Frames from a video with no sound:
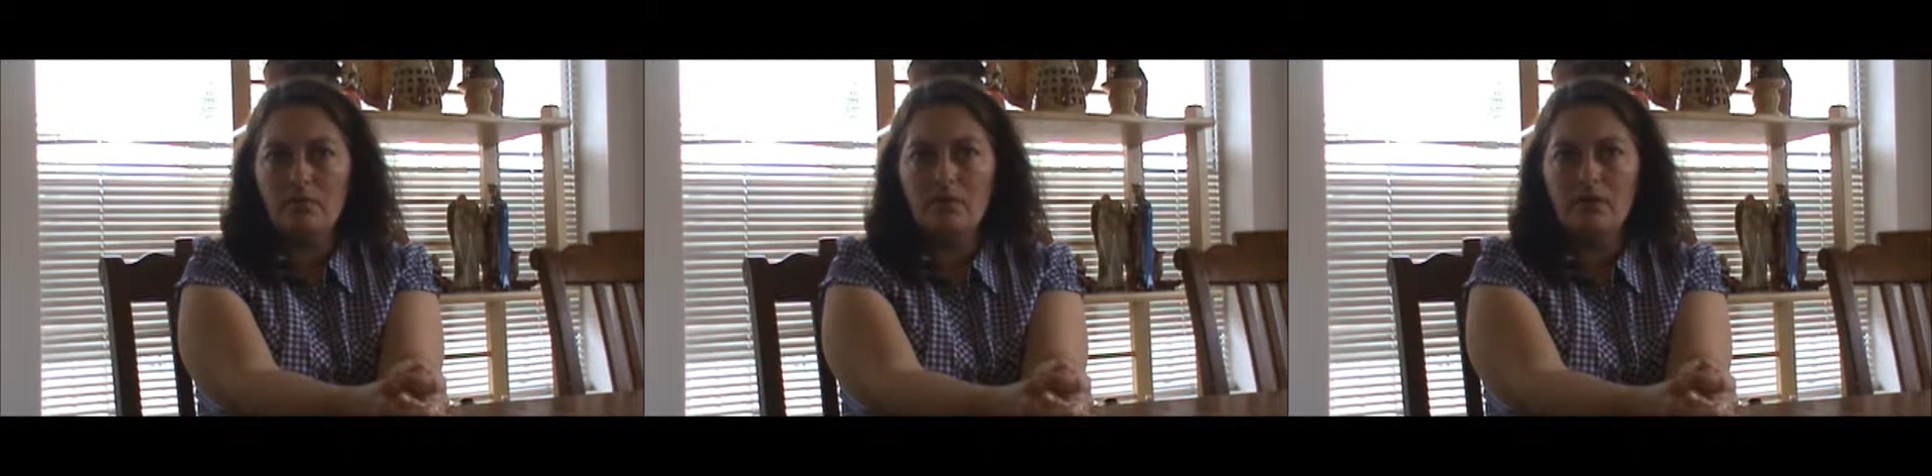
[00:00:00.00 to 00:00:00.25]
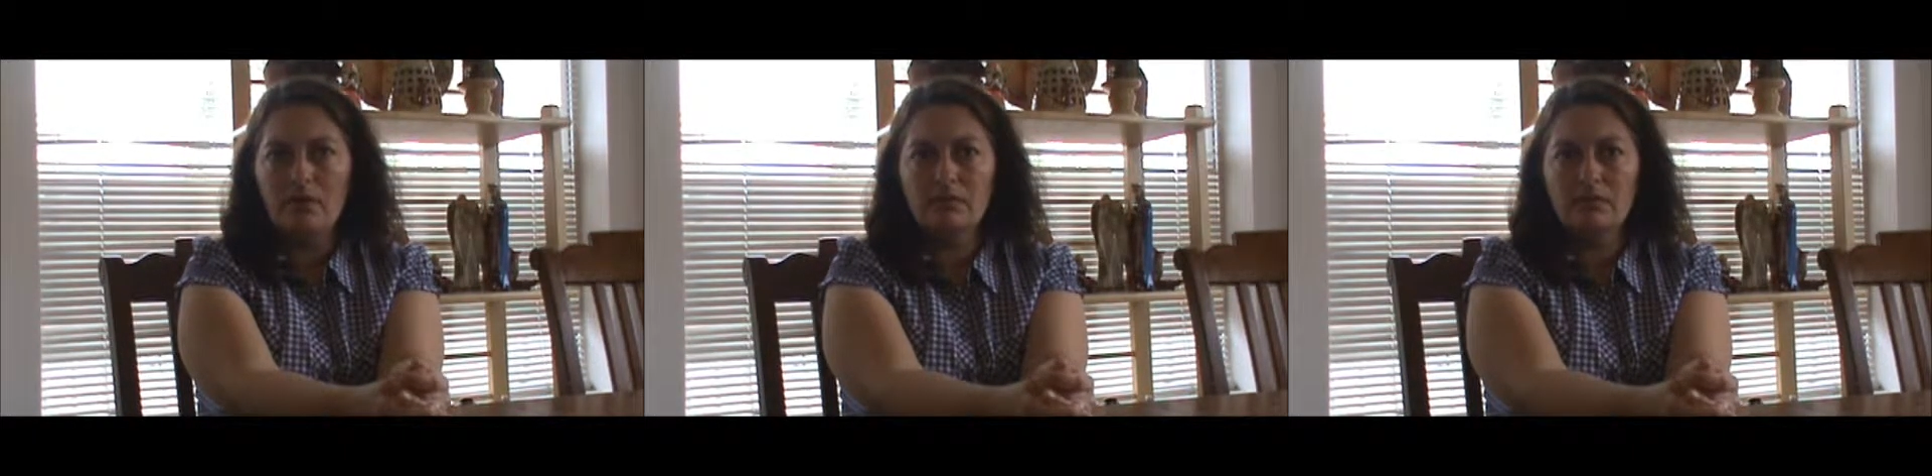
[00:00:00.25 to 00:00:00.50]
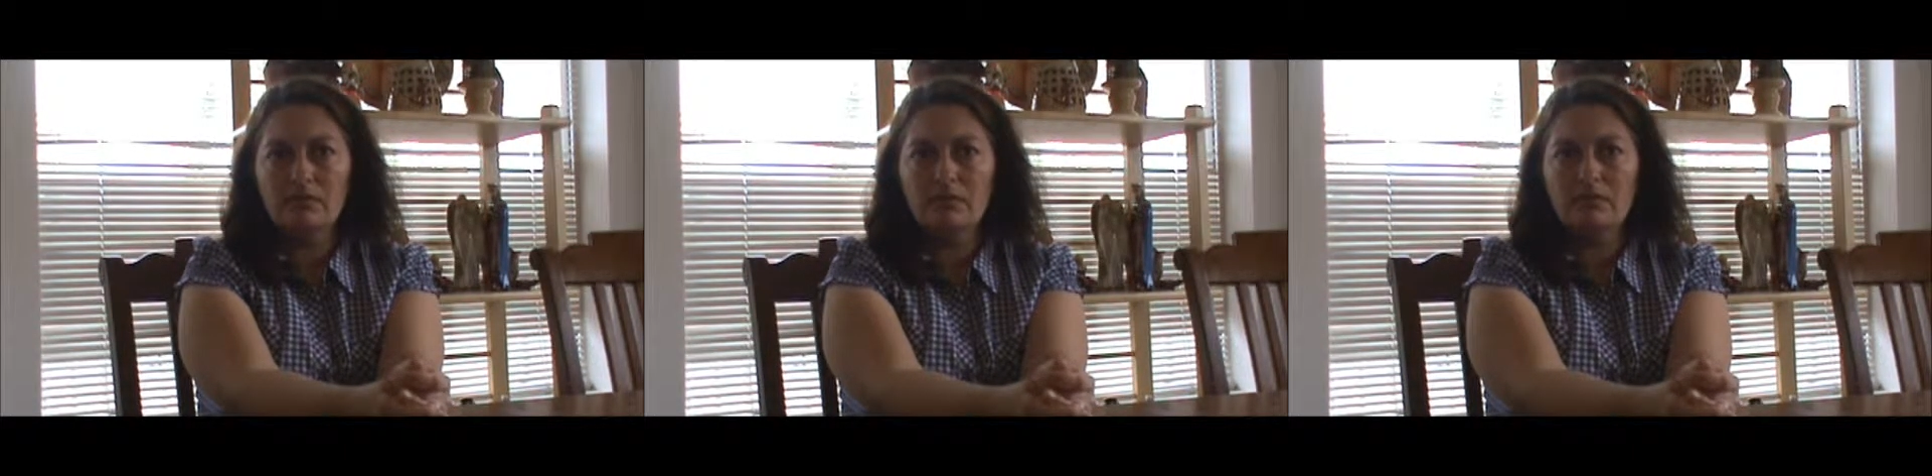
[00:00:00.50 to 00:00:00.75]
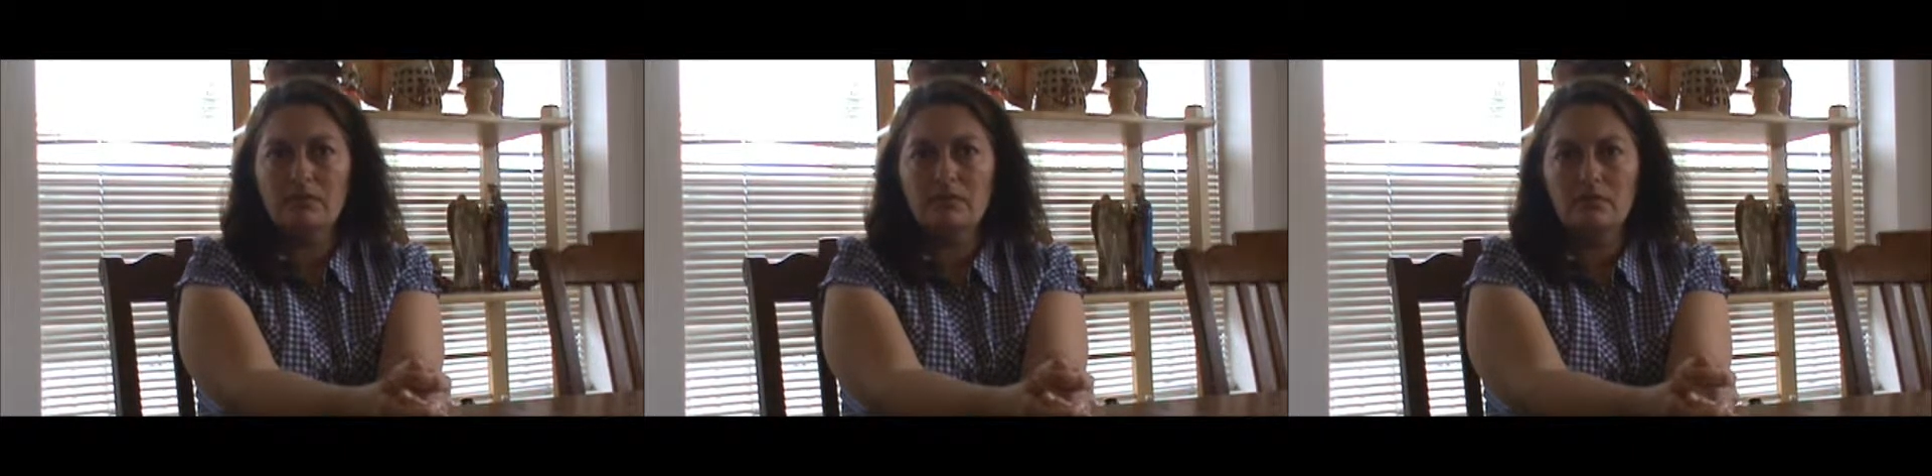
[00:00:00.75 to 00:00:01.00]
Well,
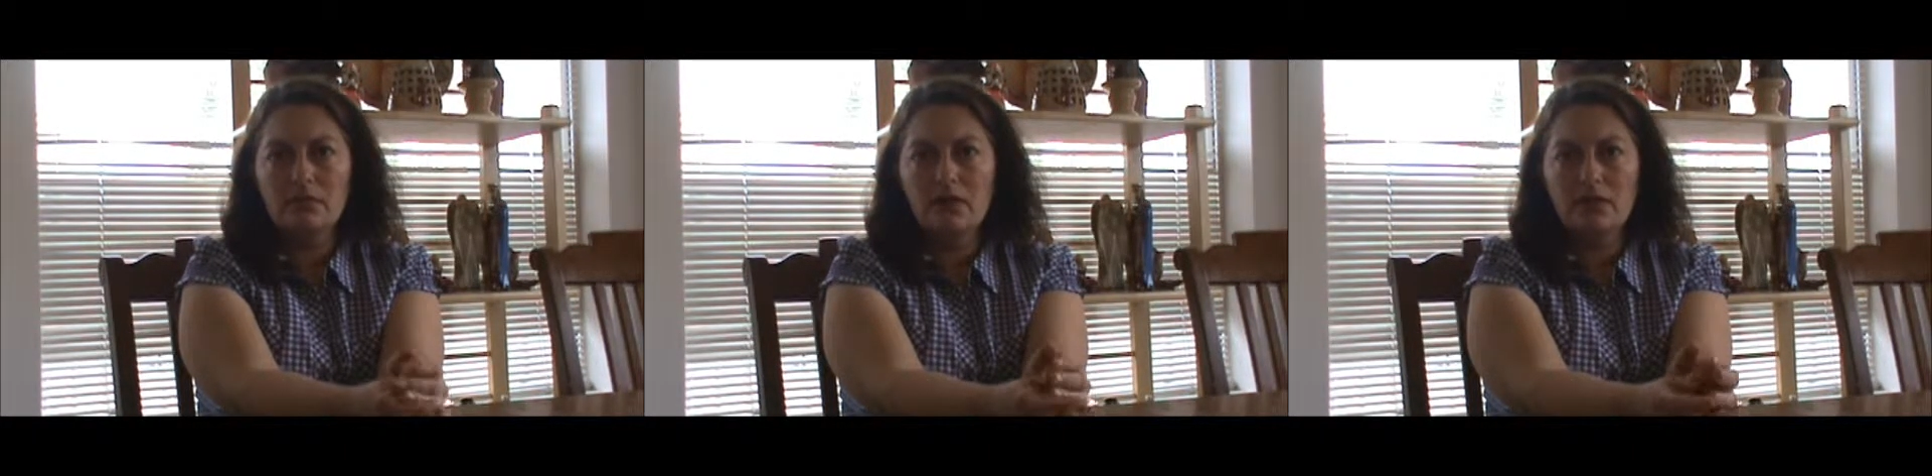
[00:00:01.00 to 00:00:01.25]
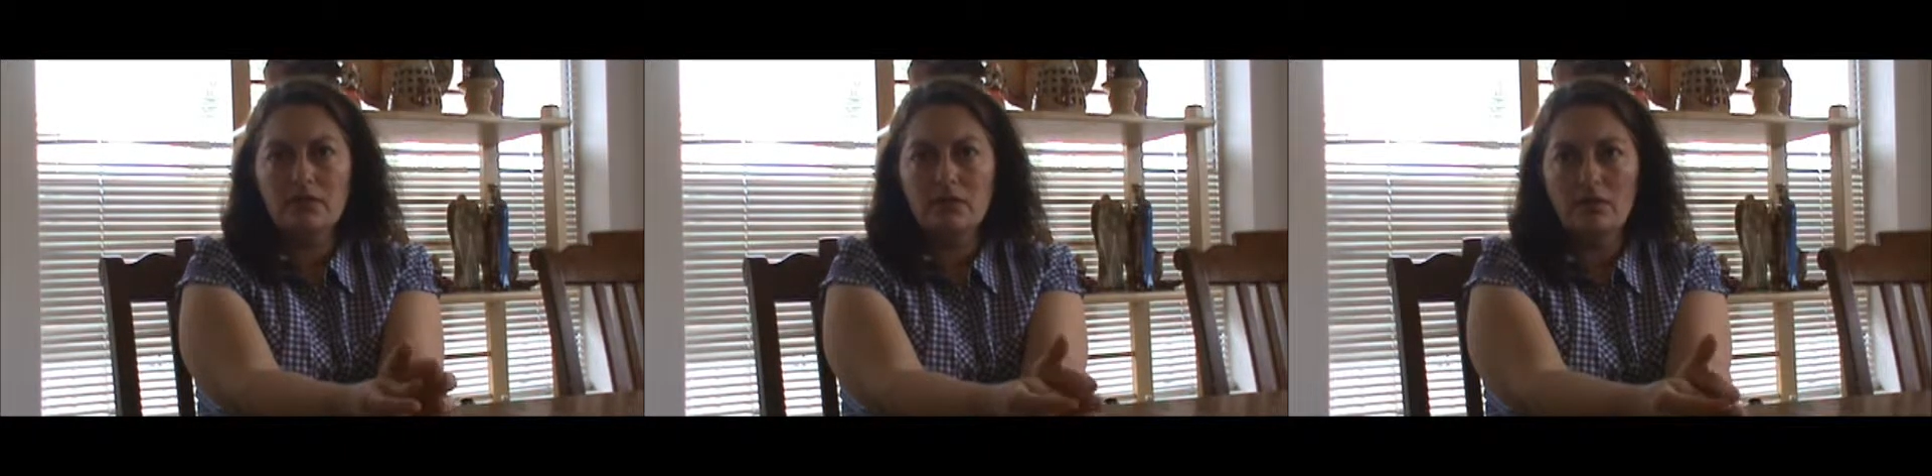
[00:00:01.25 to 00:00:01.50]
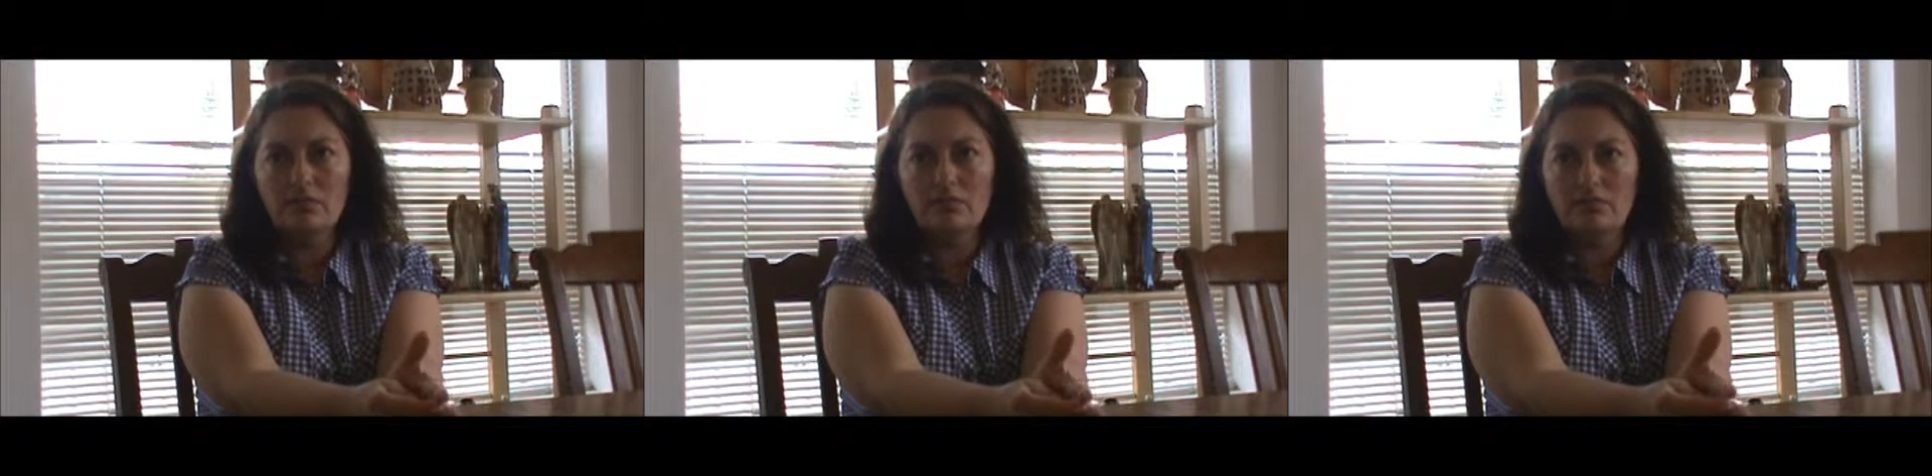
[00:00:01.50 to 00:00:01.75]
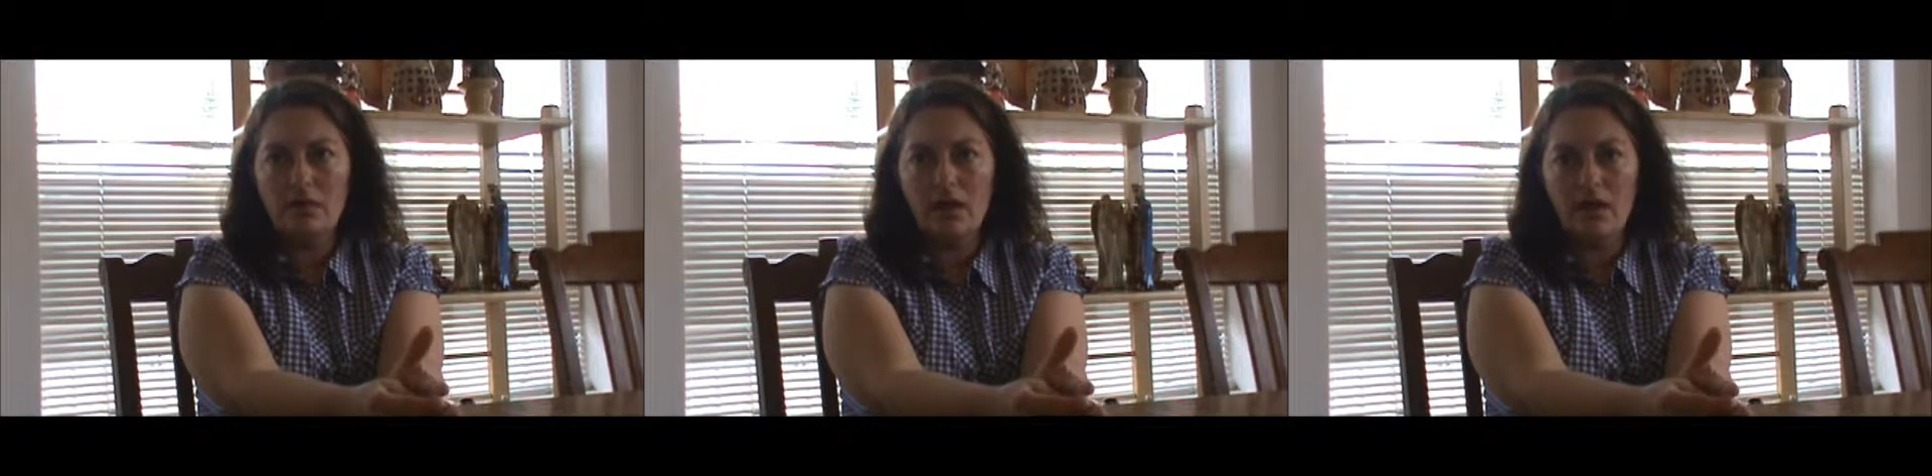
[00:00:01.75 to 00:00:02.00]
there are some